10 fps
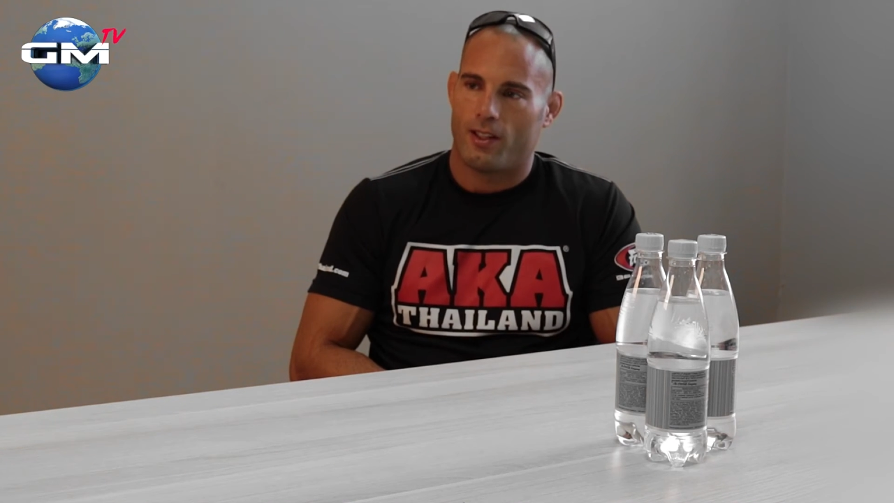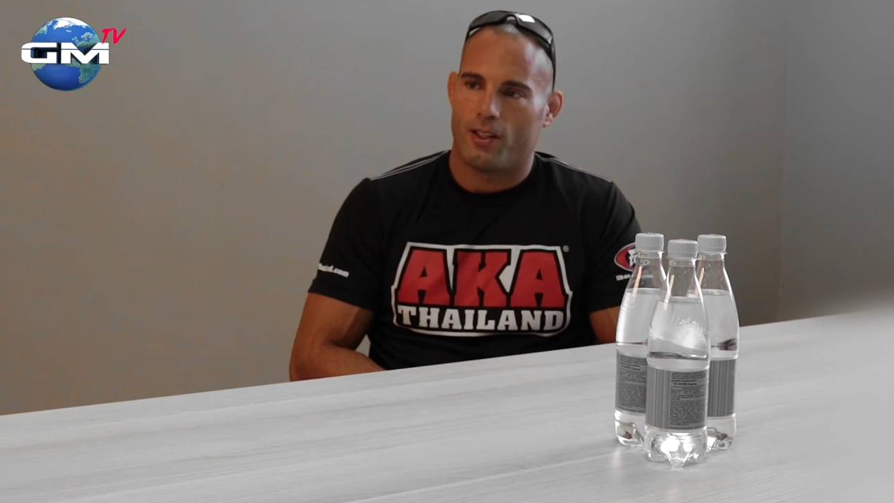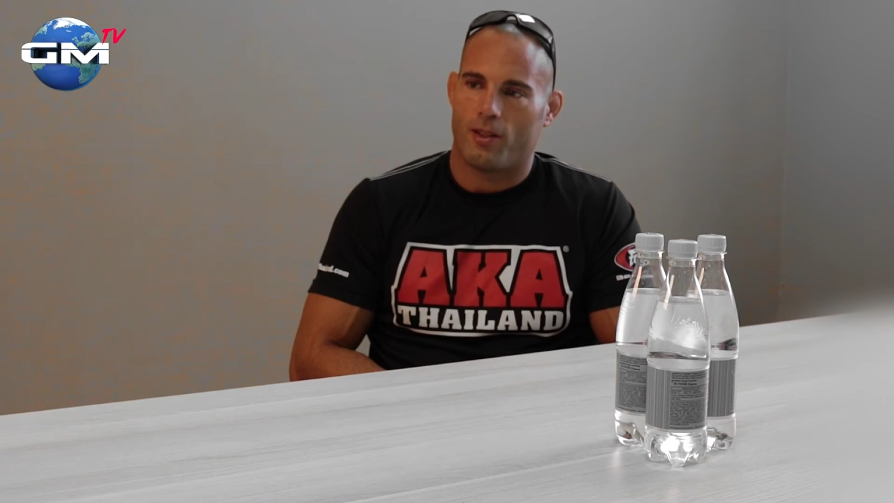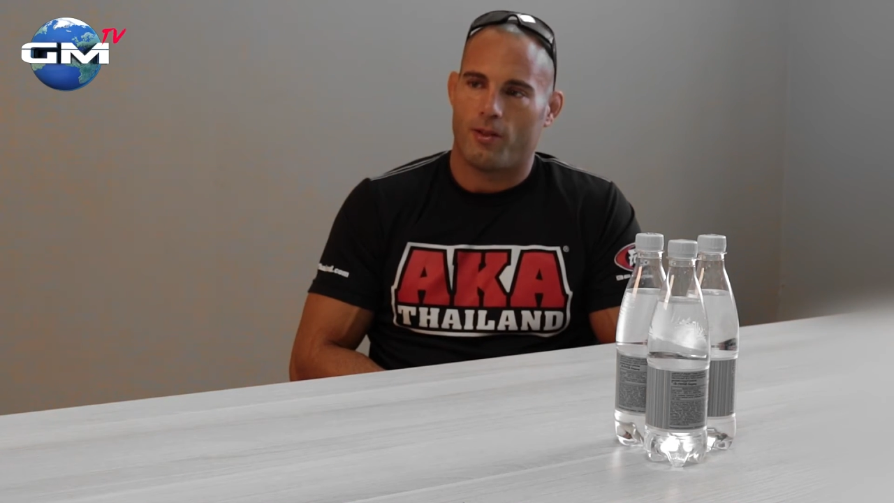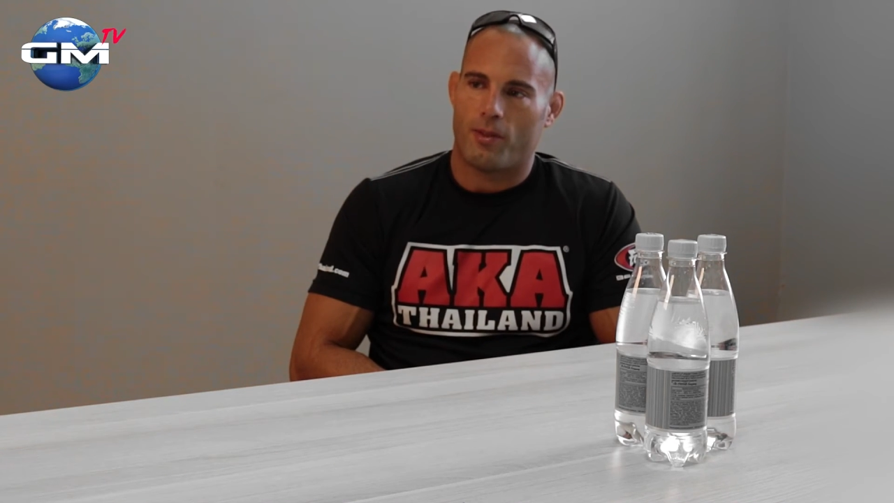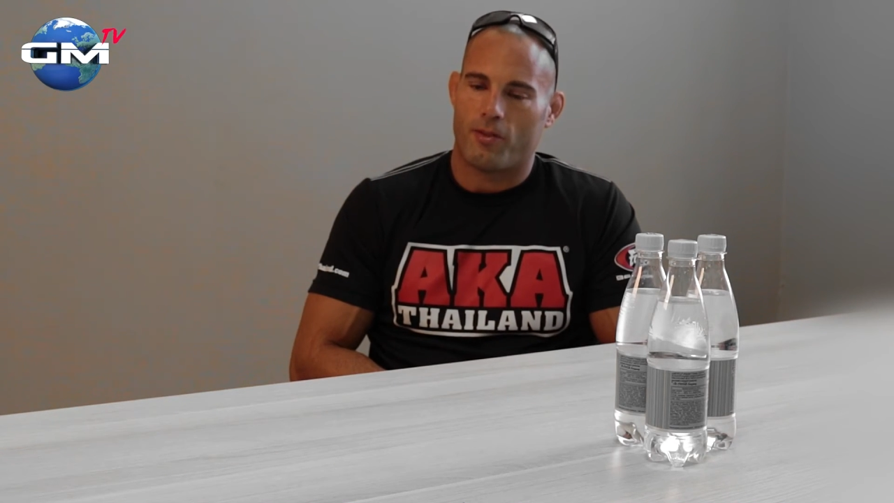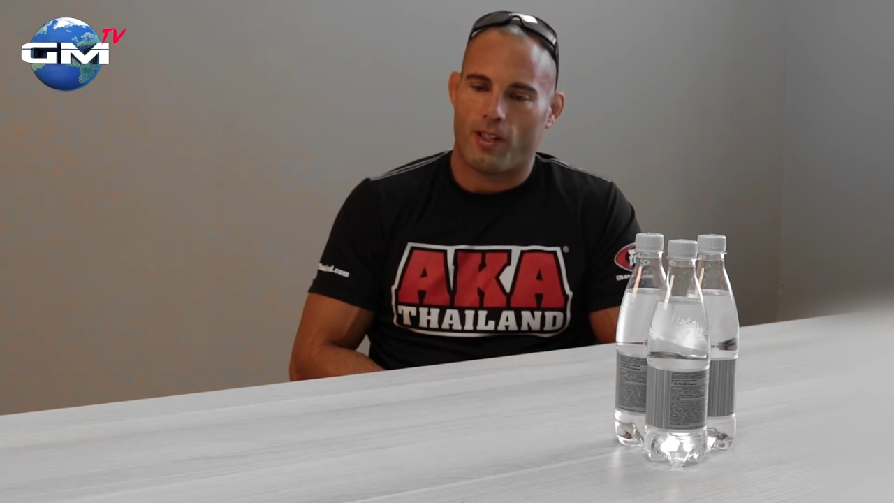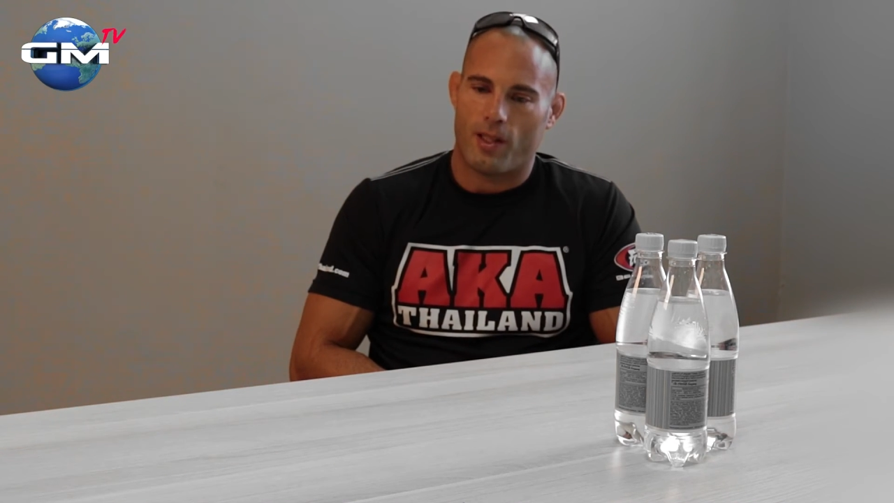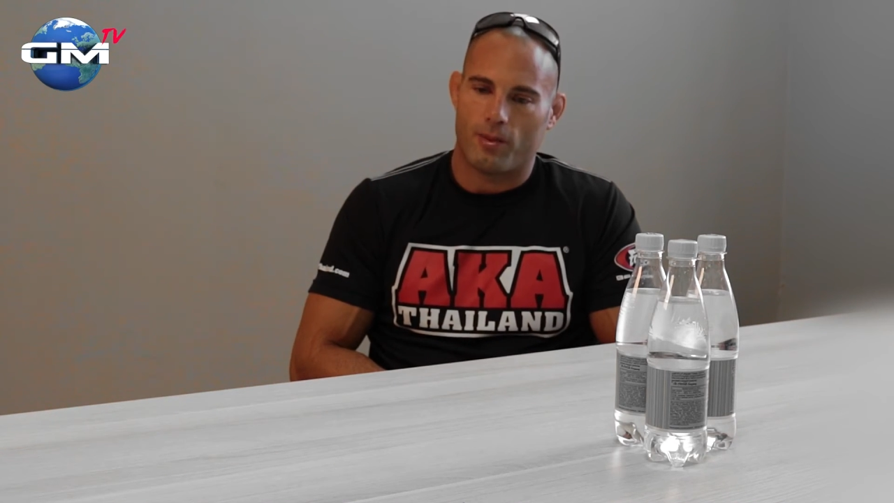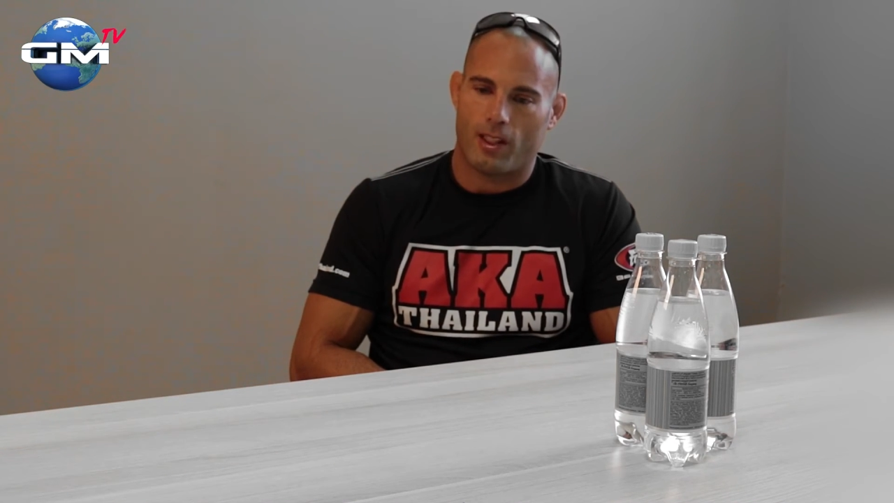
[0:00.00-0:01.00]
My
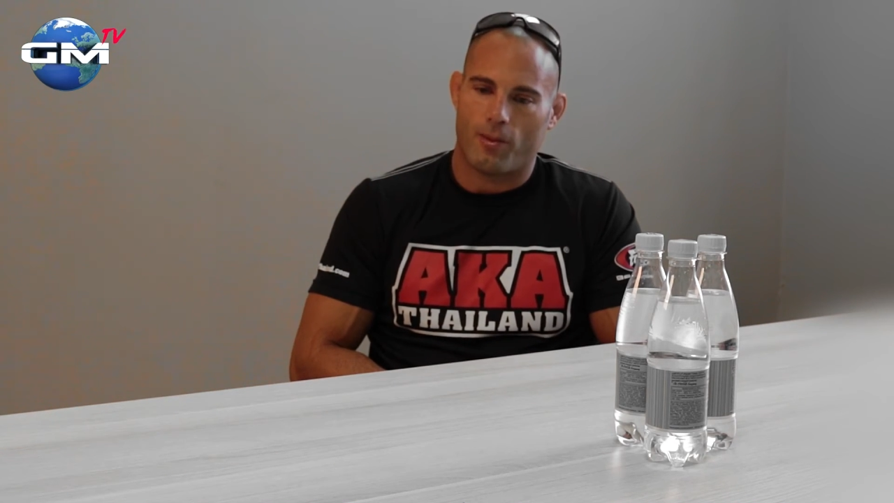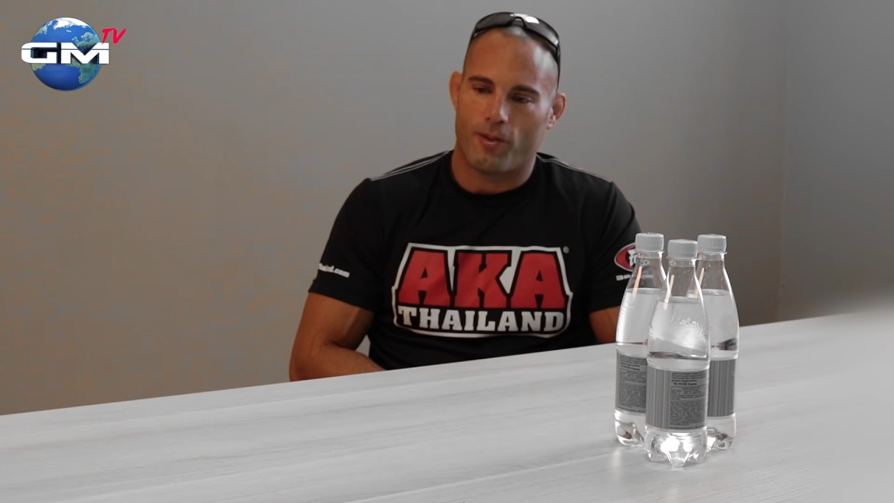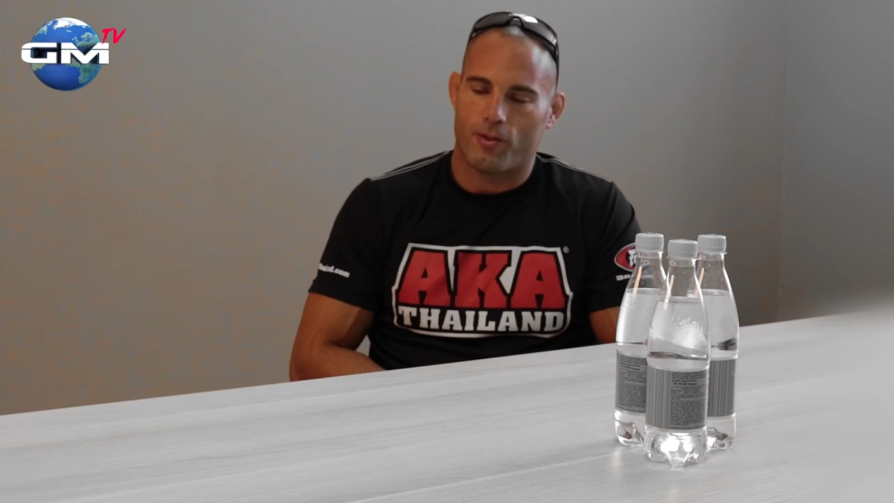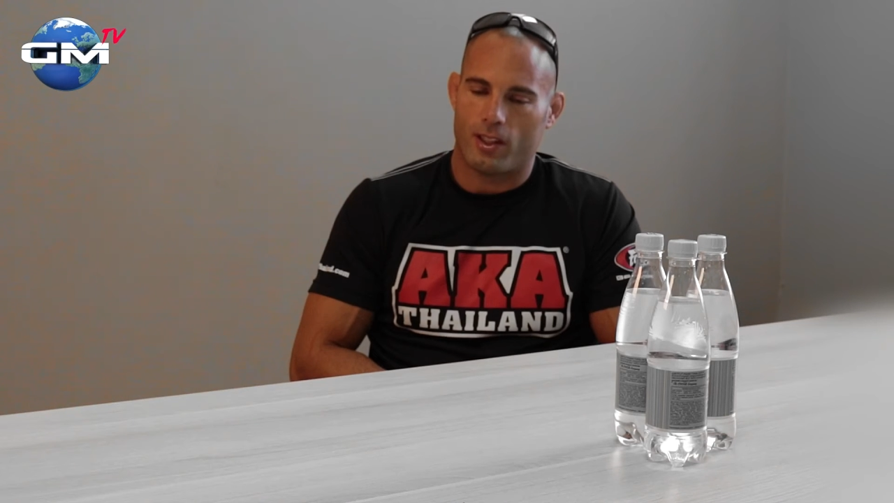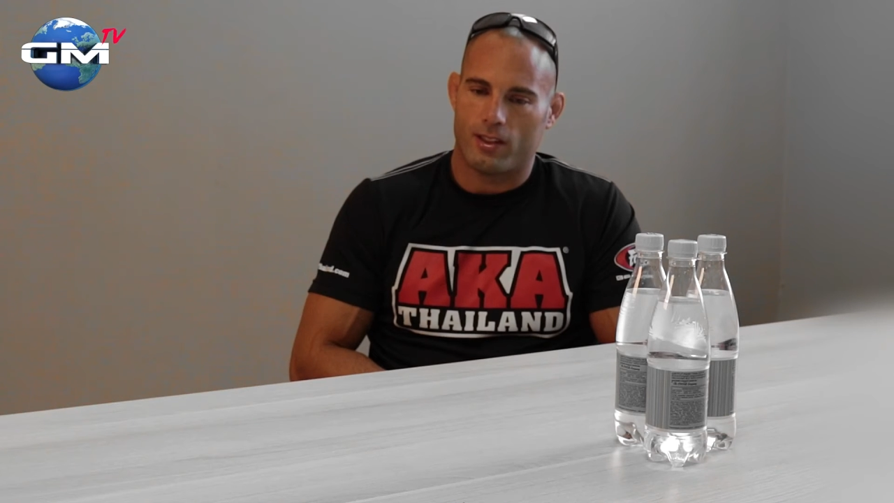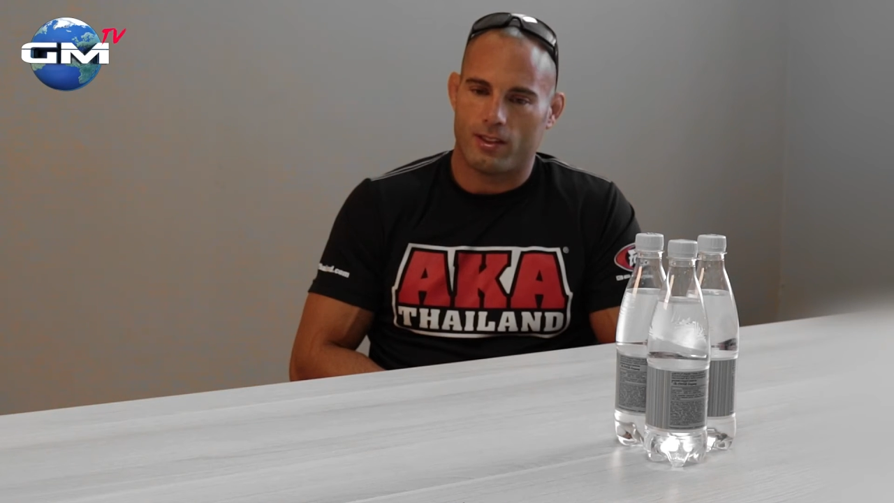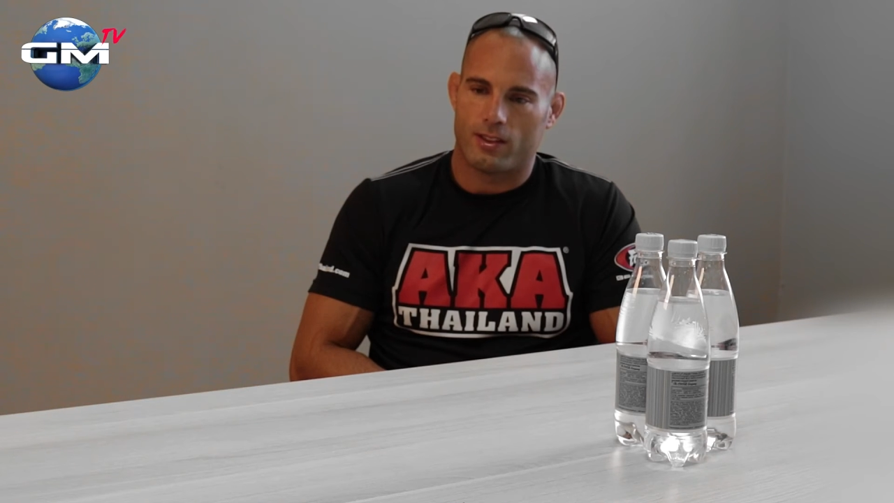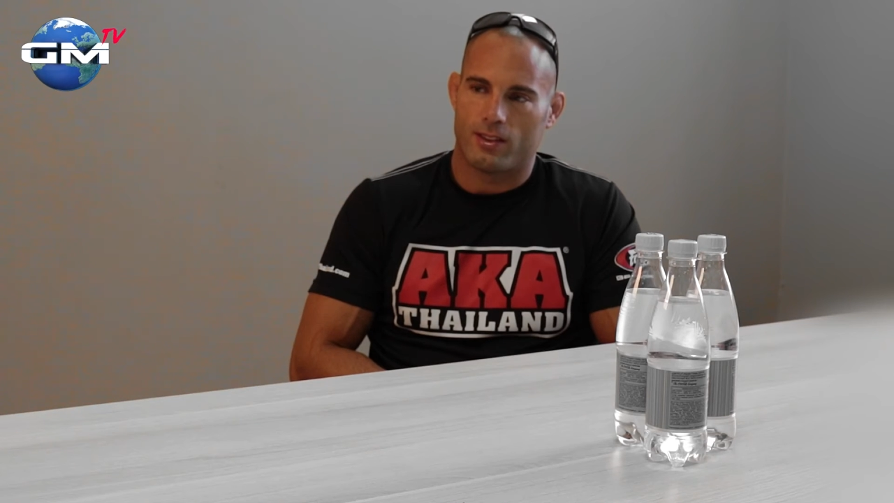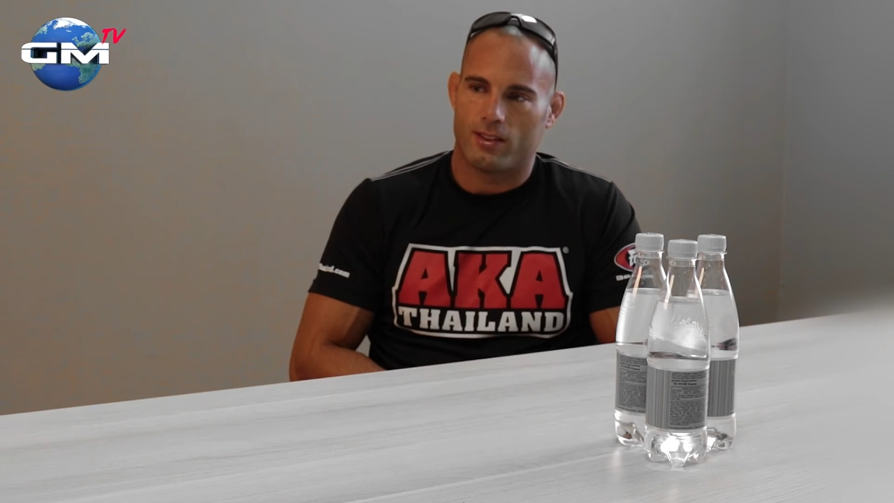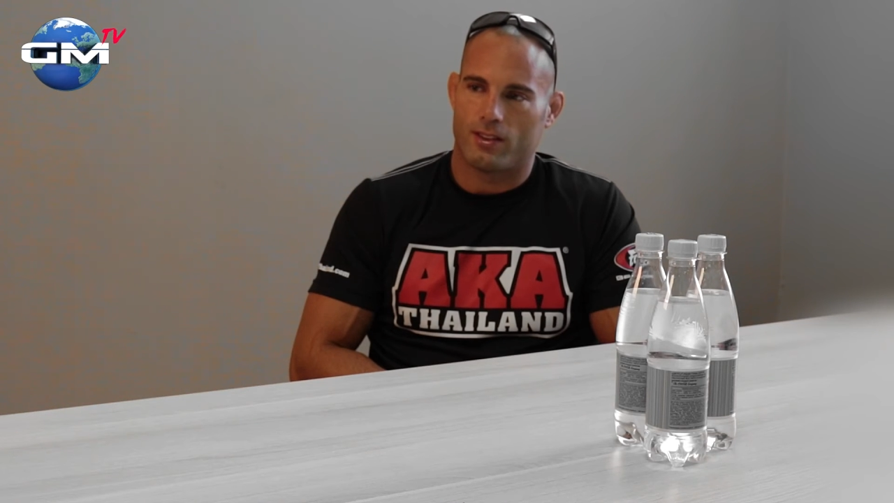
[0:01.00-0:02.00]
family, all my
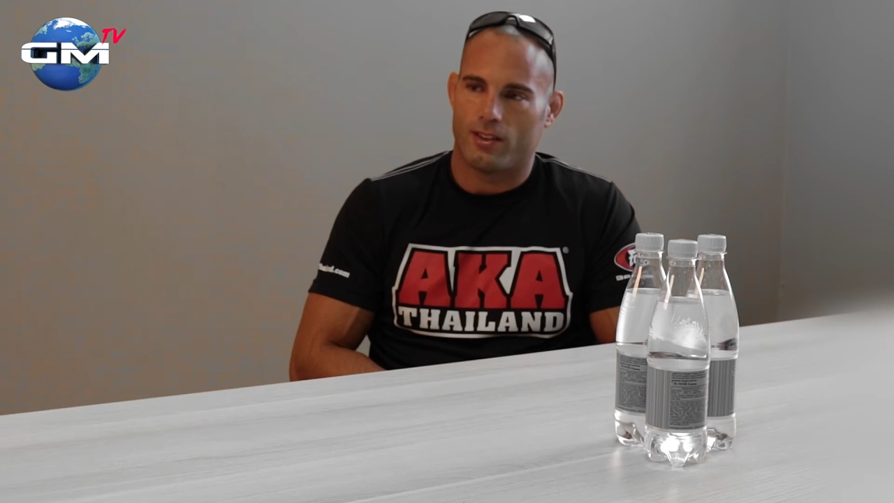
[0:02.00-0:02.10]
friends.